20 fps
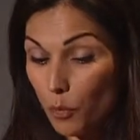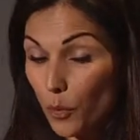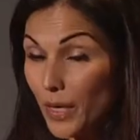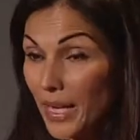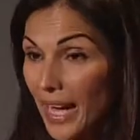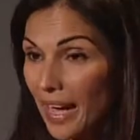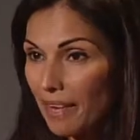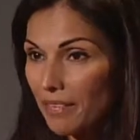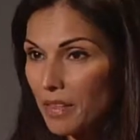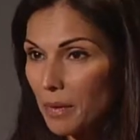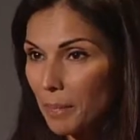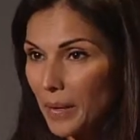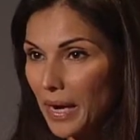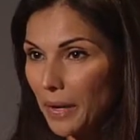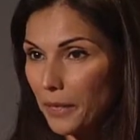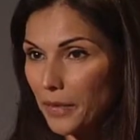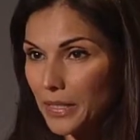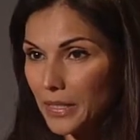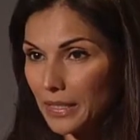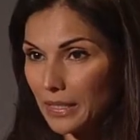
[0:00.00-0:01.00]
We have the
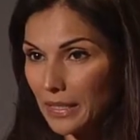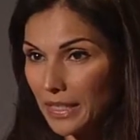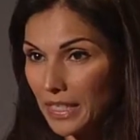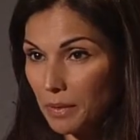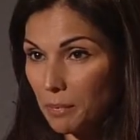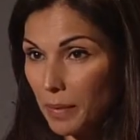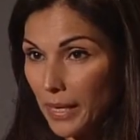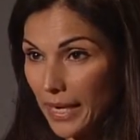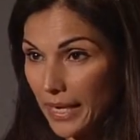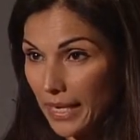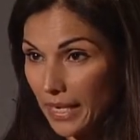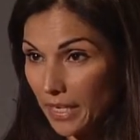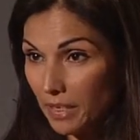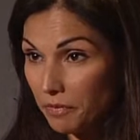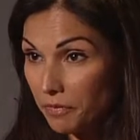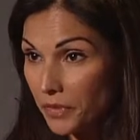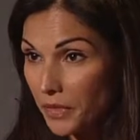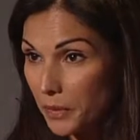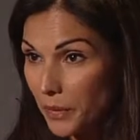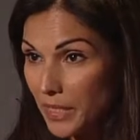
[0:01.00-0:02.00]
power to lead by
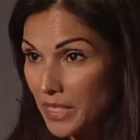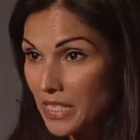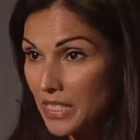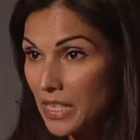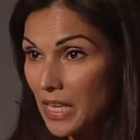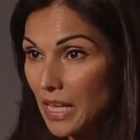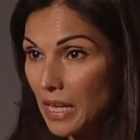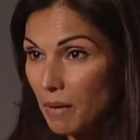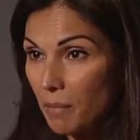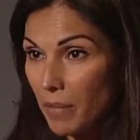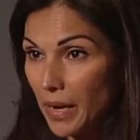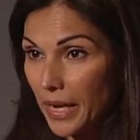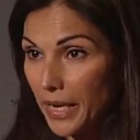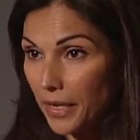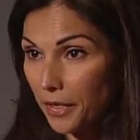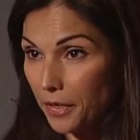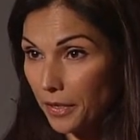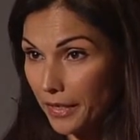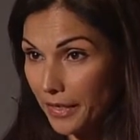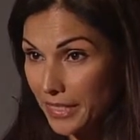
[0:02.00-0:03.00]
influence, by
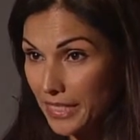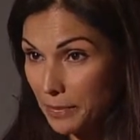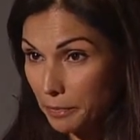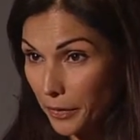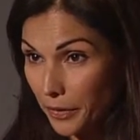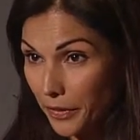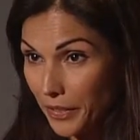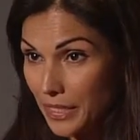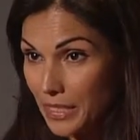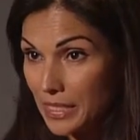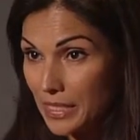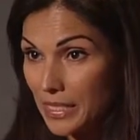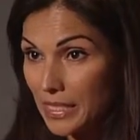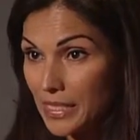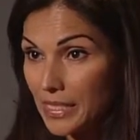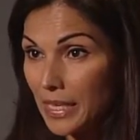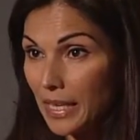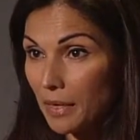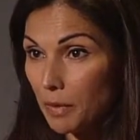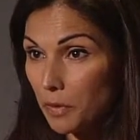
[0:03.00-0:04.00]
our
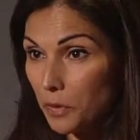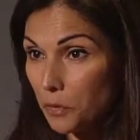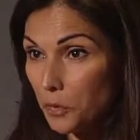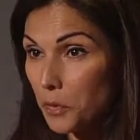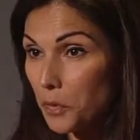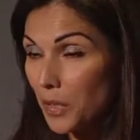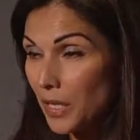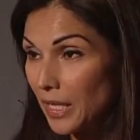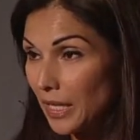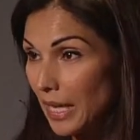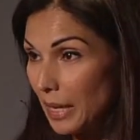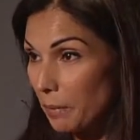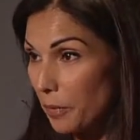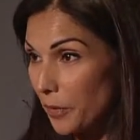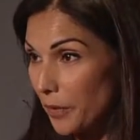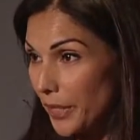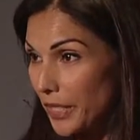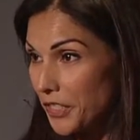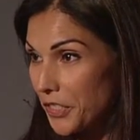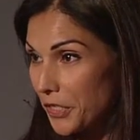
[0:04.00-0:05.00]
experiences, and through
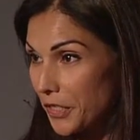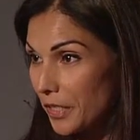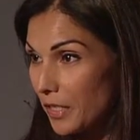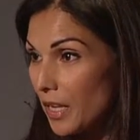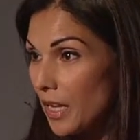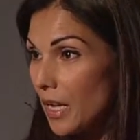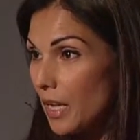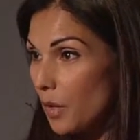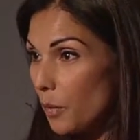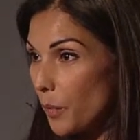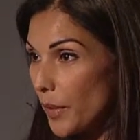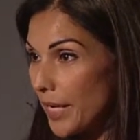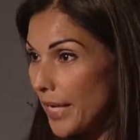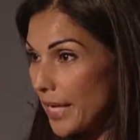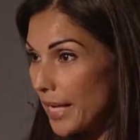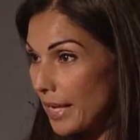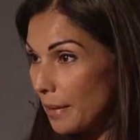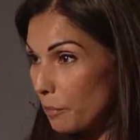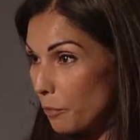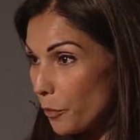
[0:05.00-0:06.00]
collaboration, we
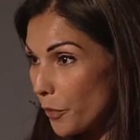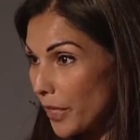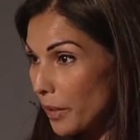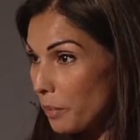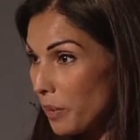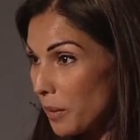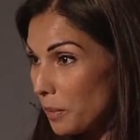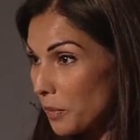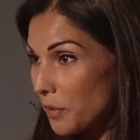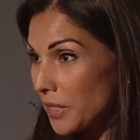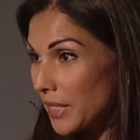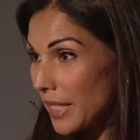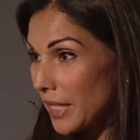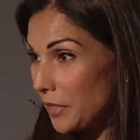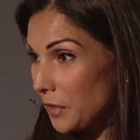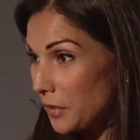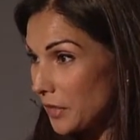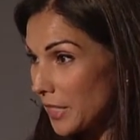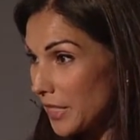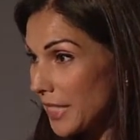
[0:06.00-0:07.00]
can bring people
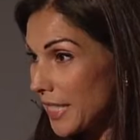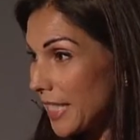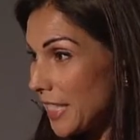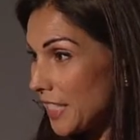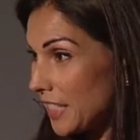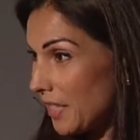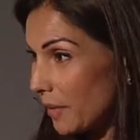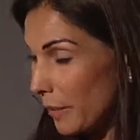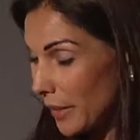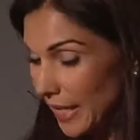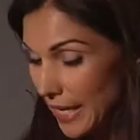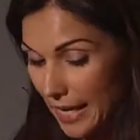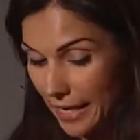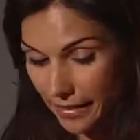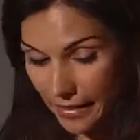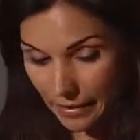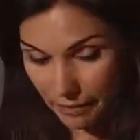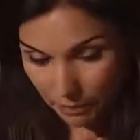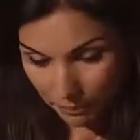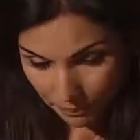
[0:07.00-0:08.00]
together to teach them and
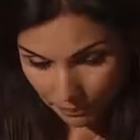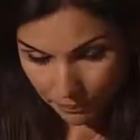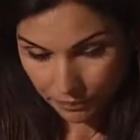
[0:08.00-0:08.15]
guide them.